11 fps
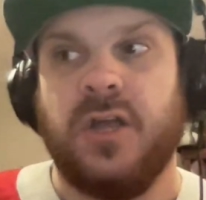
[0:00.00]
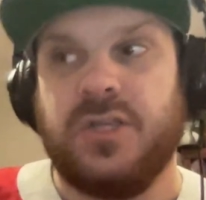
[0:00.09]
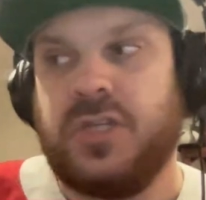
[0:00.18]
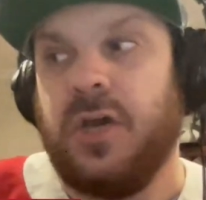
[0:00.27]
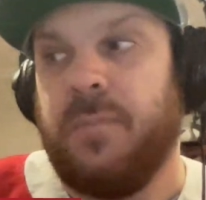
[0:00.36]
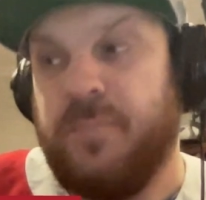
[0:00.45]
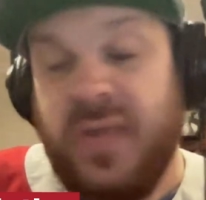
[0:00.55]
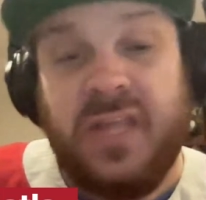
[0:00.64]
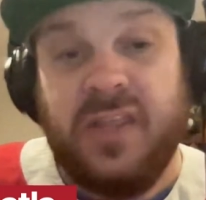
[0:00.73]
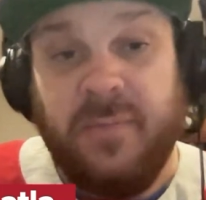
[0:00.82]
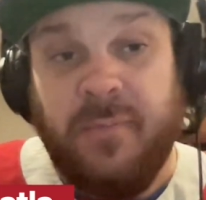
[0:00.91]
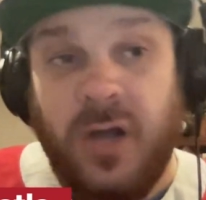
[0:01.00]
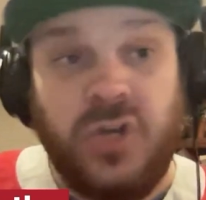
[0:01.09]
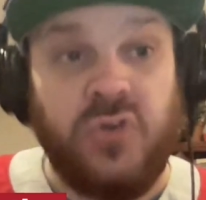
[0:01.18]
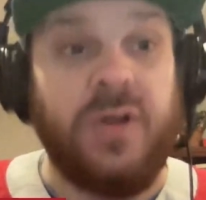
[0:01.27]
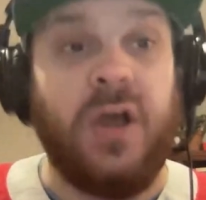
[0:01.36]
to be the
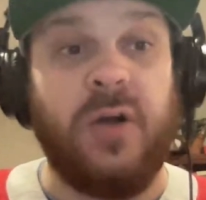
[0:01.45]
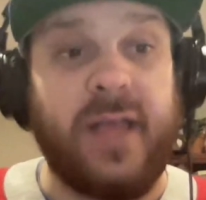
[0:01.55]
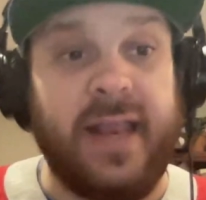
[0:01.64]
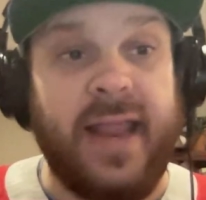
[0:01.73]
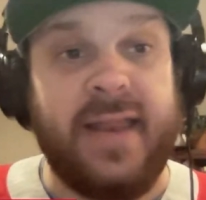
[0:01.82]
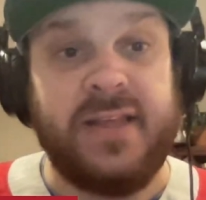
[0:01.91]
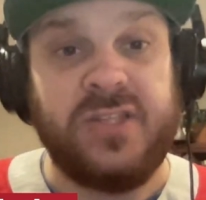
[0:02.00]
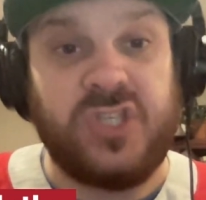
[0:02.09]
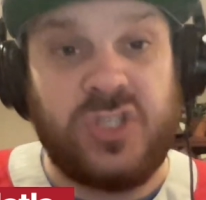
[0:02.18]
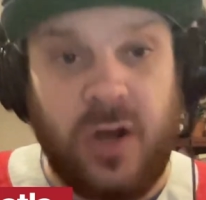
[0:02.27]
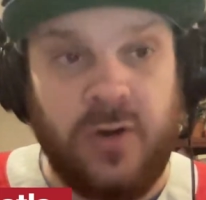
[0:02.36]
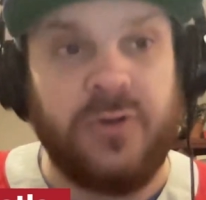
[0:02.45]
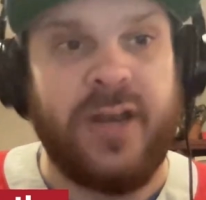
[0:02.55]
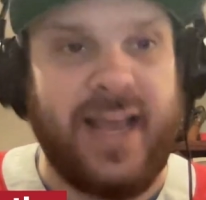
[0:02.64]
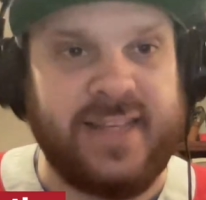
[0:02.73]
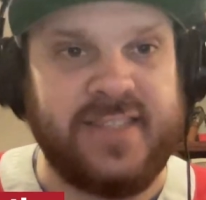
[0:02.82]
Montreal Canadiens starter
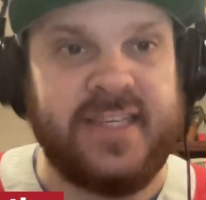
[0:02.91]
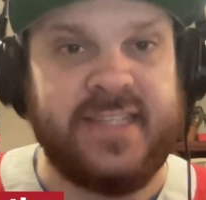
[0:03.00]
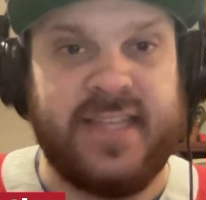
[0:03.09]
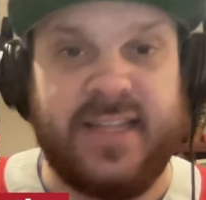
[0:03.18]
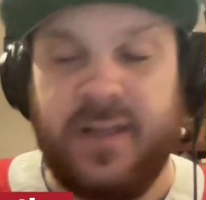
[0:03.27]
next season.